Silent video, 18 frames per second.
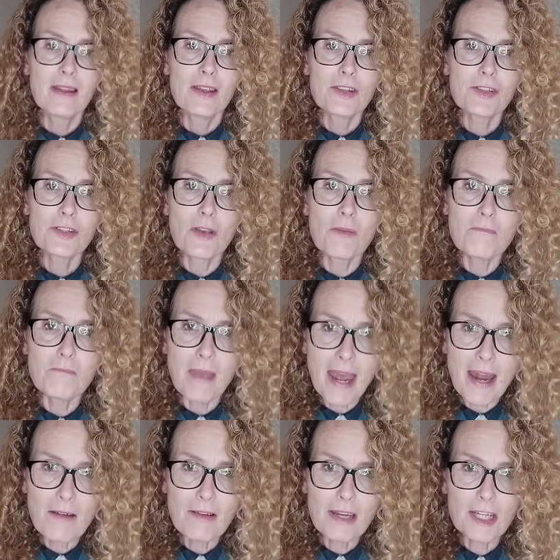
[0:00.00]
So
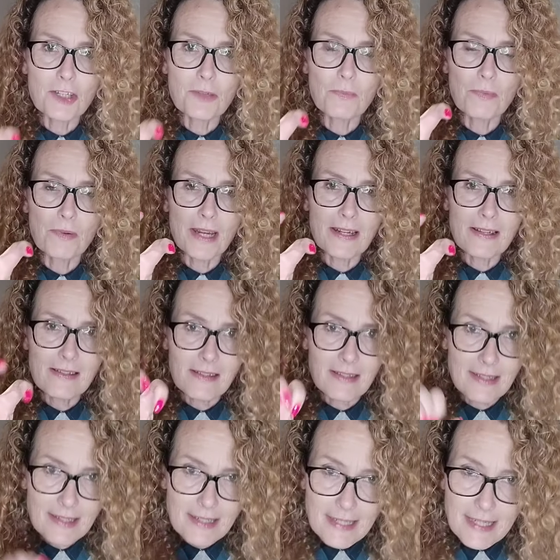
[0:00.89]
marriage brings
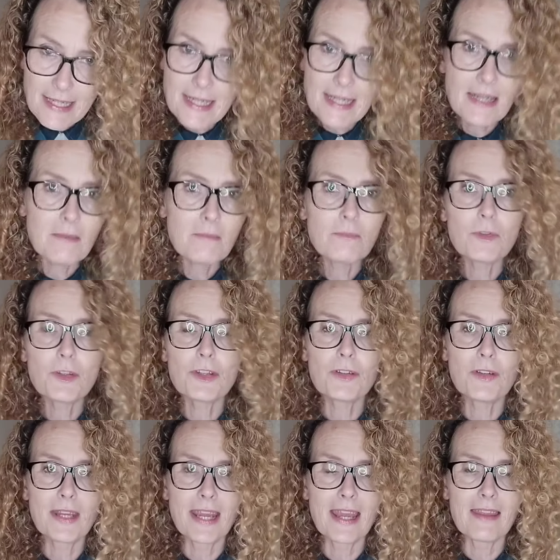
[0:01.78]
a team
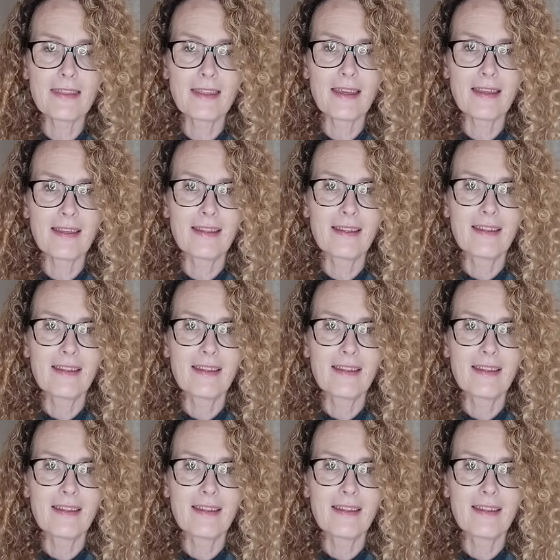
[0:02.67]
together,